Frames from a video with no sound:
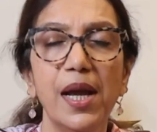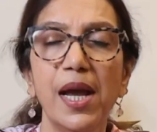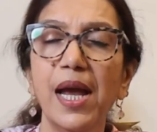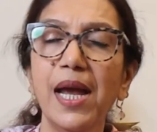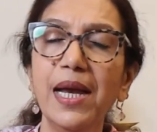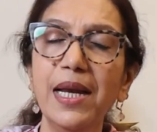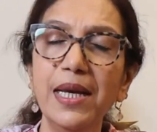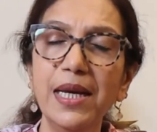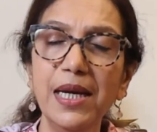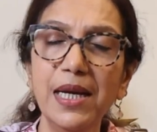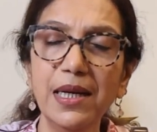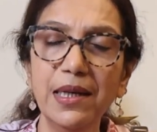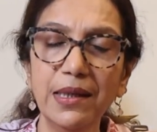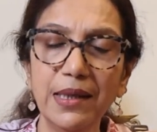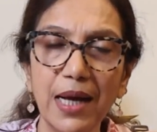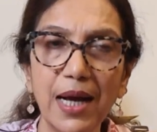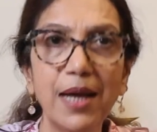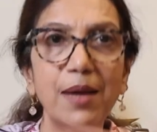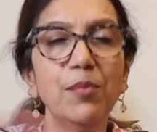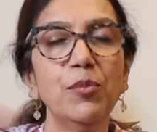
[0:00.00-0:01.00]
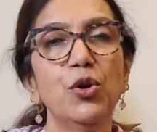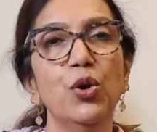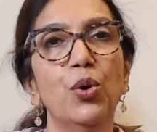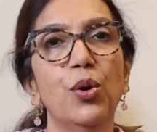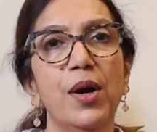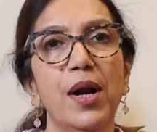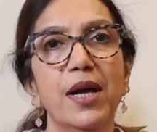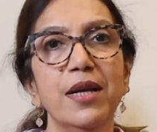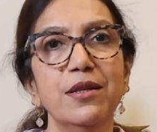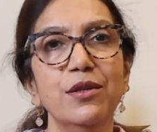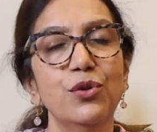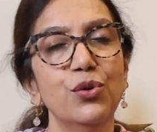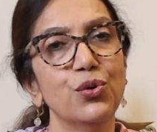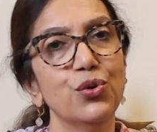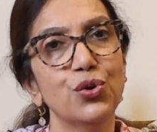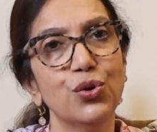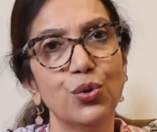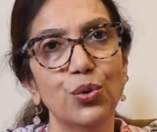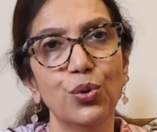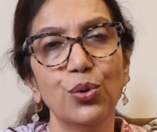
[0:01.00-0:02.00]
Anytime you're asked, you
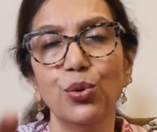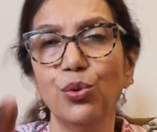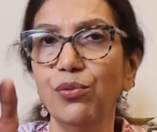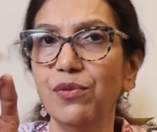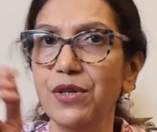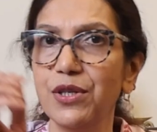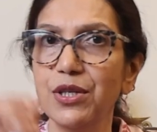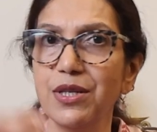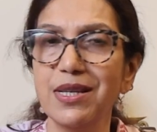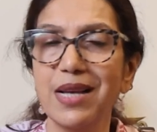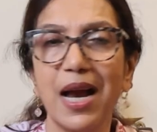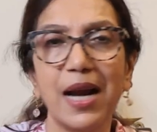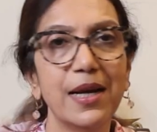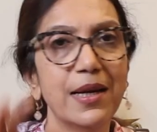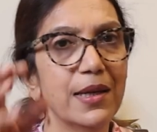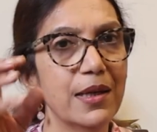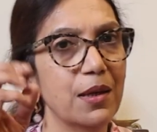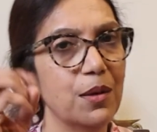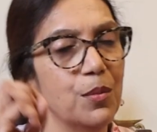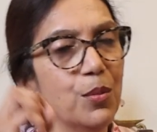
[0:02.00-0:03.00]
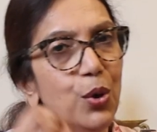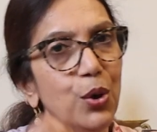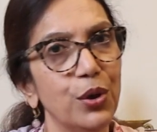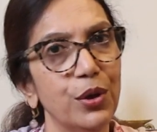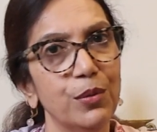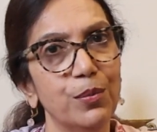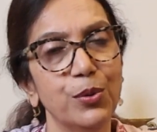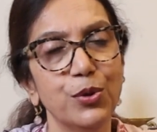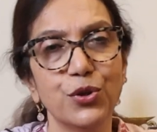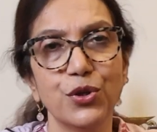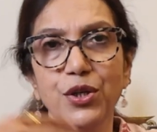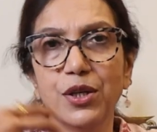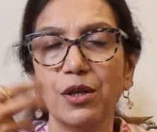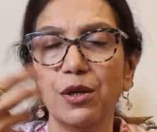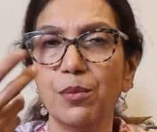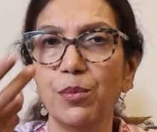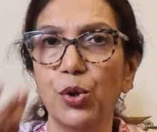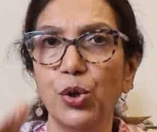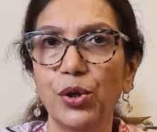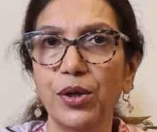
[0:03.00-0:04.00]
should know which is anterior border,
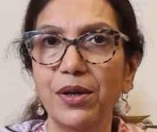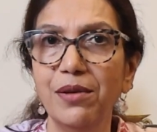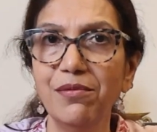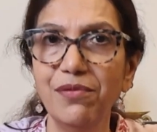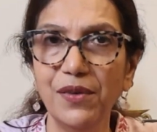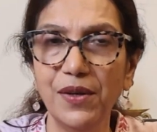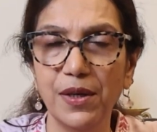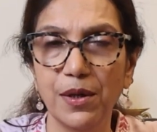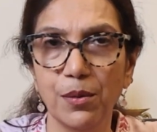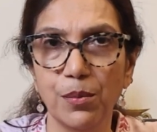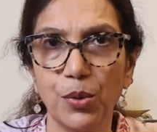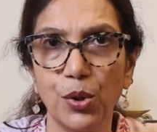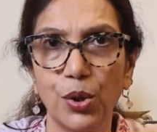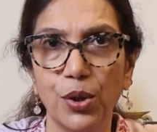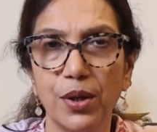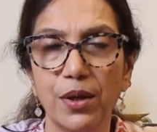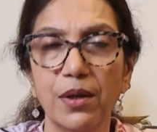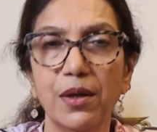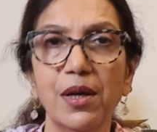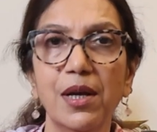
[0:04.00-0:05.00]
posterior border, inferior border,